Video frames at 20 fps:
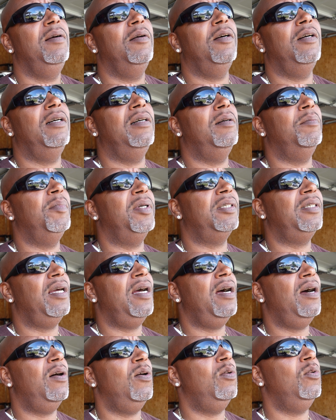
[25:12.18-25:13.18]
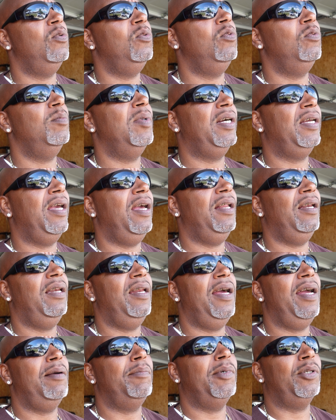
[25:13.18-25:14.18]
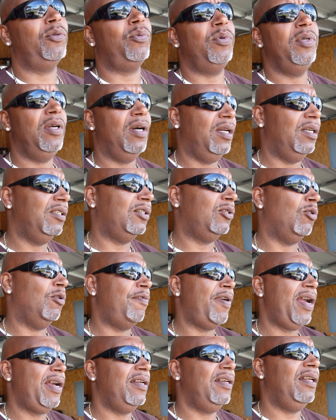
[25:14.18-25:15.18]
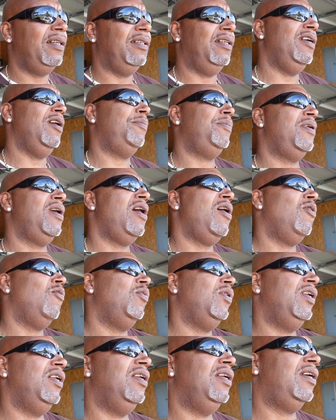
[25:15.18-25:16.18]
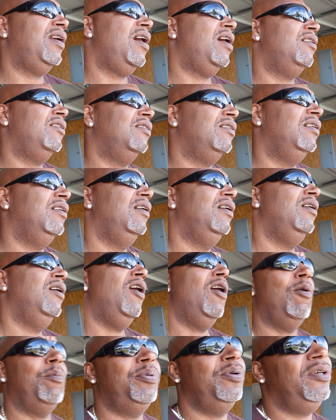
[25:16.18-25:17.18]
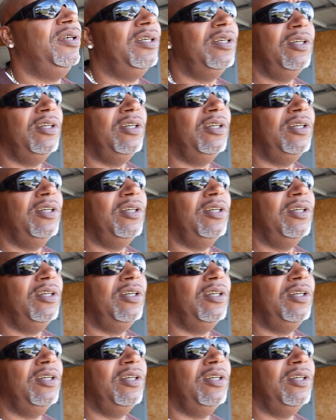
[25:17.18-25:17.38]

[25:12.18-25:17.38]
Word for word: uh, my Tahoe, my Cadillac, my 300. So if I can help y'all with any kind of, I'm pretty